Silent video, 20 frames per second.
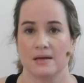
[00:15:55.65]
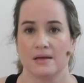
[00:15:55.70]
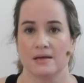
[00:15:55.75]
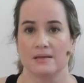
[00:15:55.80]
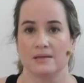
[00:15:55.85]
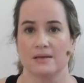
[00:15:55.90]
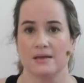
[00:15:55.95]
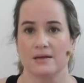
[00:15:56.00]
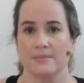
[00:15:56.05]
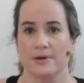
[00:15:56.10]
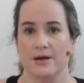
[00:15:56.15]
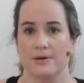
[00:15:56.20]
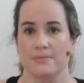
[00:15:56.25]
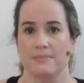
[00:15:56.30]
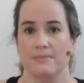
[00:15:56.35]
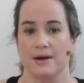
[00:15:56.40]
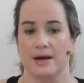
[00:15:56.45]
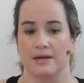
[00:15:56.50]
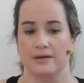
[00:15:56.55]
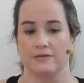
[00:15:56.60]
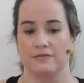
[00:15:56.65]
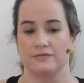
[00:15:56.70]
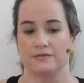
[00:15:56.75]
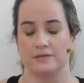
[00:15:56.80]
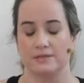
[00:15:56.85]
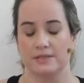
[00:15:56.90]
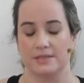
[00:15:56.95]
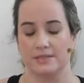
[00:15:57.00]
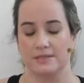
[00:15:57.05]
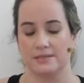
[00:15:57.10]
The thing about
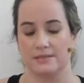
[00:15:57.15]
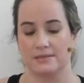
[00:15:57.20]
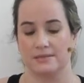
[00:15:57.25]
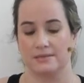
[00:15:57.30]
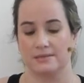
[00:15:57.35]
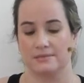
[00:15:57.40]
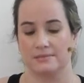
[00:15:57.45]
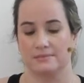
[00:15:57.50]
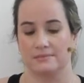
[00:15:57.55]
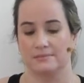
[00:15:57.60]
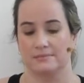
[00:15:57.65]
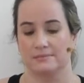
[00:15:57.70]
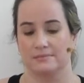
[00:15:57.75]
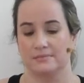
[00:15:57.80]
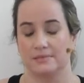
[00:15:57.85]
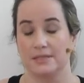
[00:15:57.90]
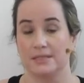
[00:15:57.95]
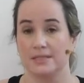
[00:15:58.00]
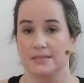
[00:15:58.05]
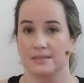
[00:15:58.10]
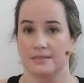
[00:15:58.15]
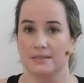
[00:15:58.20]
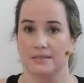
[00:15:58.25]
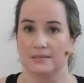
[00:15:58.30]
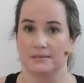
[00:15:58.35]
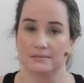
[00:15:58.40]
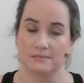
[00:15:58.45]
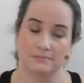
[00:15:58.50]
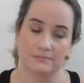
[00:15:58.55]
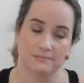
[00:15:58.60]
mindfulness, at least
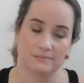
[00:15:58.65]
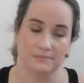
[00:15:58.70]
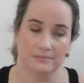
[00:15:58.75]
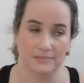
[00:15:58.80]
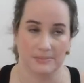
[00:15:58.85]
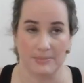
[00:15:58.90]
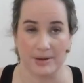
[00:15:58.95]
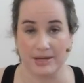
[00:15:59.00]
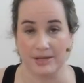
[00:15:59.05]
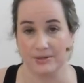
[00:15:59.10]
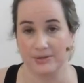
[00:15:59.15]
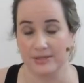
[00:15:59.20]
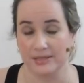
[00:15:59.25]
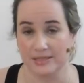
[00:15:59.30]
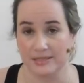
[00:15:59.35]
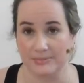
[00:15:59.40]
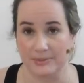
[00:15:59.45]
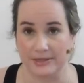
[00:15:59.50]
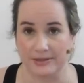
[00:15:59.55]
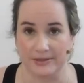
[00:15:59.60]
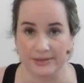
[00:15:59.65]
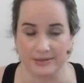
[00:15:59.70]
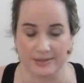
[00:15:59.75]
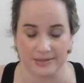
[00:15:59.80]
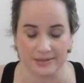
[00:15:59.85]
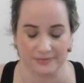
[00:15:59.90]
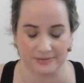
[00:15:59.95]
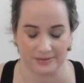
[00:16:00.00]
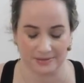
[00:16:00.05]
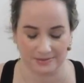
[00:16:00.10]
in my own experience
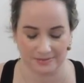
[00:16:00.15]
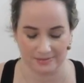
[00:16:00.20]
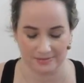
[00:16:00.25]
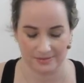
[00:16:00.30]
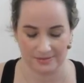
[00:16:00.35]
of it,